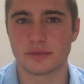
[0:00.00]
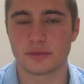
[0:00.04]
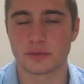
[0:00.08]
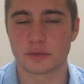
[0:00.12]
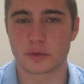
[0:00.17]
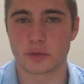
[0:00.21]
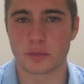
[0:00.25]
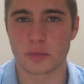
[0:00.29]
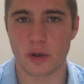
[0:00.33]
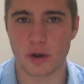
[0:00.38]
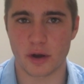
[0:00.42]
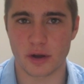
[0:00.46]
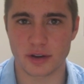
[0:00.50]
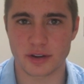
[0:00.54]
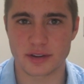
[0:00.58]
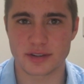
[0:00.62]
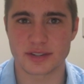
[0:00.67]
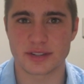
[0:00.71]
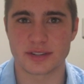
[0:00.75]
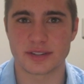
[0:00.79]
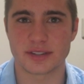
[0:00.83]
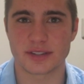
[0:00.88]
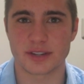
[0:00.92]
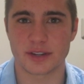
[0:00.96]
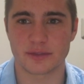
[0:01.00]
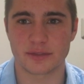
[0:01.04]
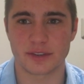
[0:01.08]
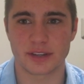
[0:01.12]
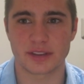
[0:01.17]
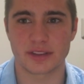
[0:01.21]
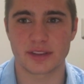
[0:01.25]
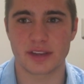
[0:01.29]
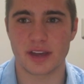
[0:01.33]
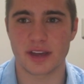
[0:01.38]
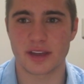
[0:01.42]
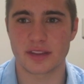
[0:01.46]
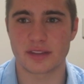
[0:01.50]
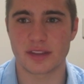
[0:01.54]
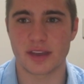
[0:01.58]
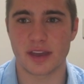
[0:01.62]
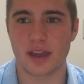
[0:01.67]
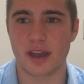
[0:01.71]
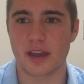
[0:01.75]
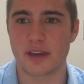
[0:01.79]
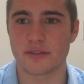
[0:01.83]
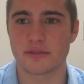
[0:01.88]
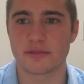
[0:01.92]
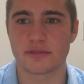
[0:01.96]
remarks and stuff like that, they
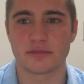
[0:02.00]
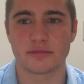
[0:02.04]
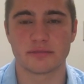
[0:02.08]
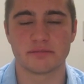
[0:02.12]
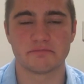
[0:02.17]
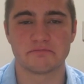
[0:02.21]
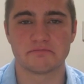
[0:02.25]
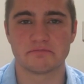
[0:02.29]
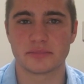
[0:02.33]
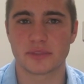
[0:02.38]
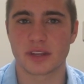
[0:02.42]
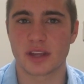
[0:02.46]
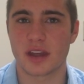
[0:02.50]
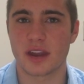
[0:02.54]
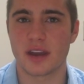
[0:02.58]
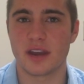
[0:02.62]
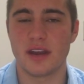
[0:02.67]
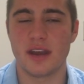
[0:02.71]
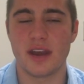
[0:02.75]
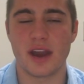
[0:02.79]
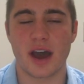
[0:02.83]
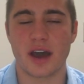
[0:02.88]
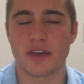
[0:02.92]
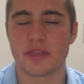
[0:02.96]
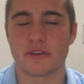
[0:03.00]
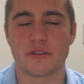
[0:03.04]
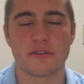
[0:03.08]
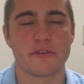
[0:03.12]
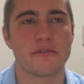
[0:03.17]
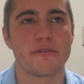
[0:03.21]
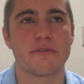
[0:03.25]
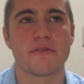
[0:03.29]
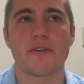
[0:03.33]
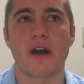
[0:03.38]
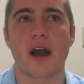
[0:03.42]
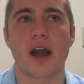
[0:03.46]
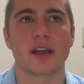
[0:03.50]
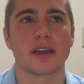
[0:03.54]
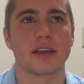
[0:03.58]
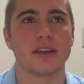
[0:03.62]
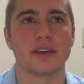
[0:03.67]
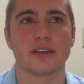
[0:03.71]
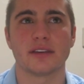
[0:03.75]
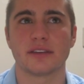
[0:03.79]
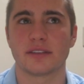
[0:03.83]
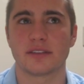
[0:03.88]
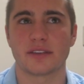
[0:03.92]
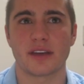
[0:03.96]
have not the
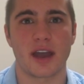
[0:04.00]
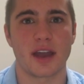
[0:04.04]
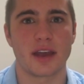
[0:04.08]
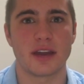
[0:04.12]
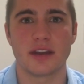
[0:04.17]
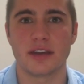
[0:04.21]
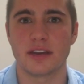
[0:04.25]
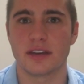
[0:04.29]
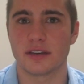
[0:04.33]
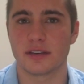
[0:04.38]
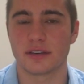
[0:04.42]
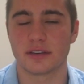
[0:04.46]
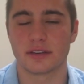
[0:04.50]
foggiest idea